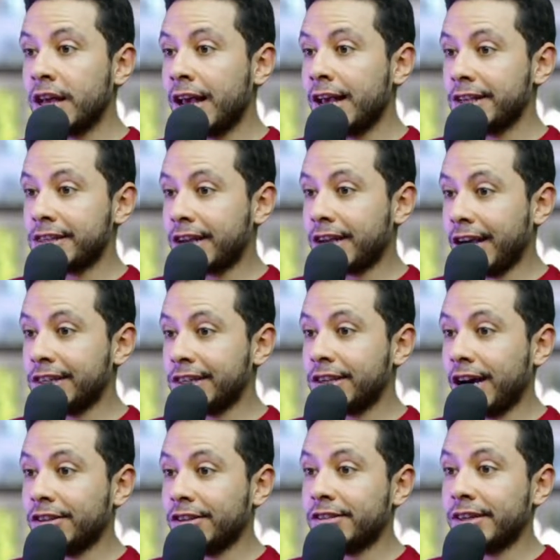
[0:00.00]

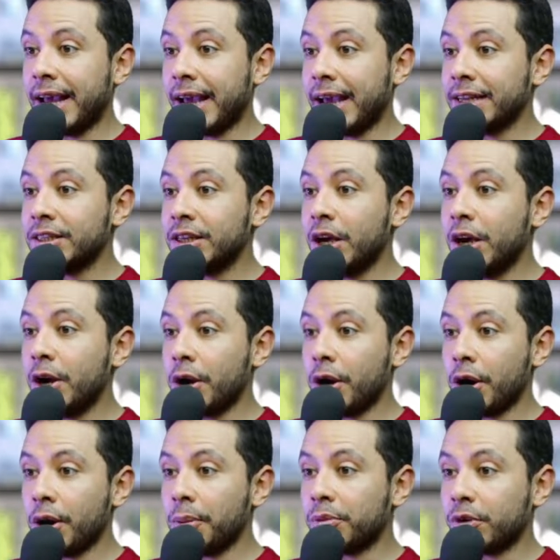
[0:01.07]
Skyscanner, and
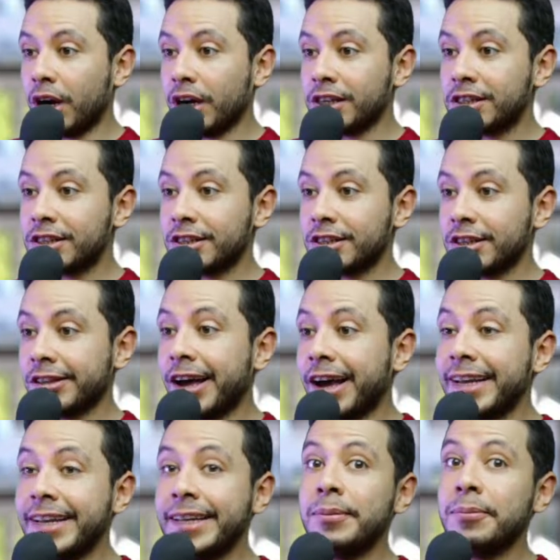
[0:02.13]

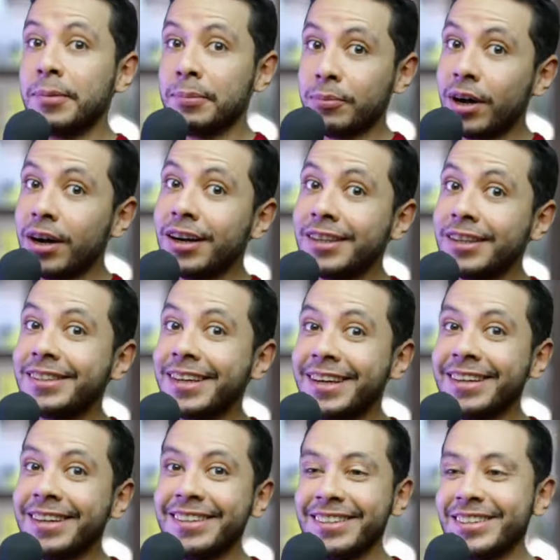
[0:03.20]
Priceline, but in
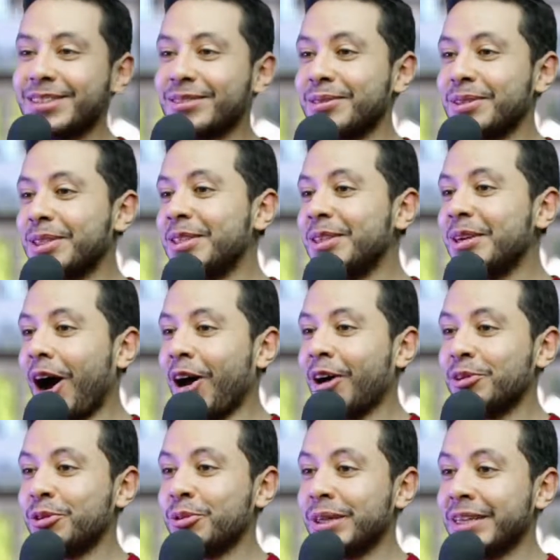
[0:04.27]
this video I
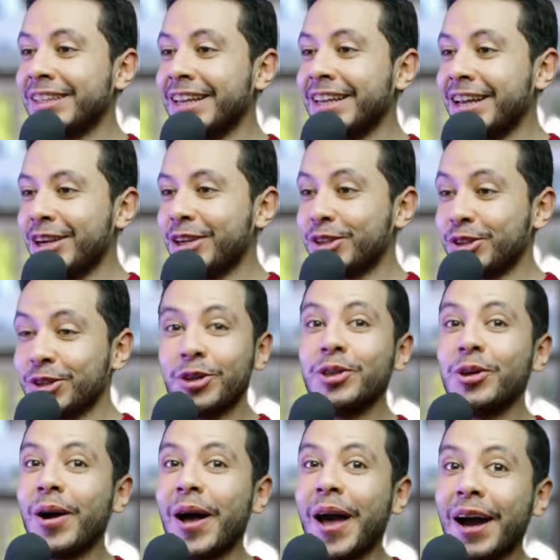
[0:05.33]
will show you
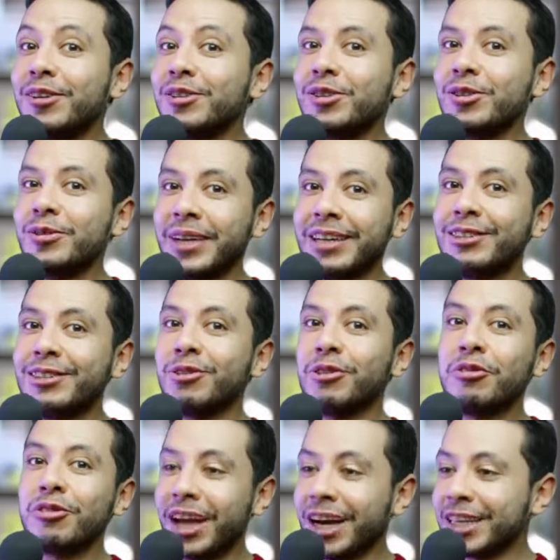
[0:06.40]
how to make your
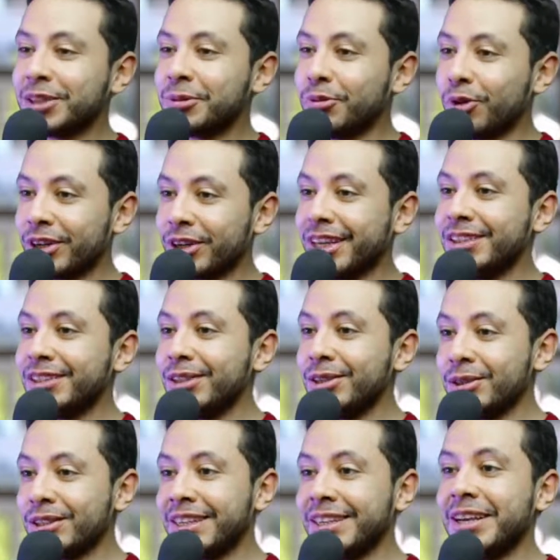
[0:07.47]
flight booking using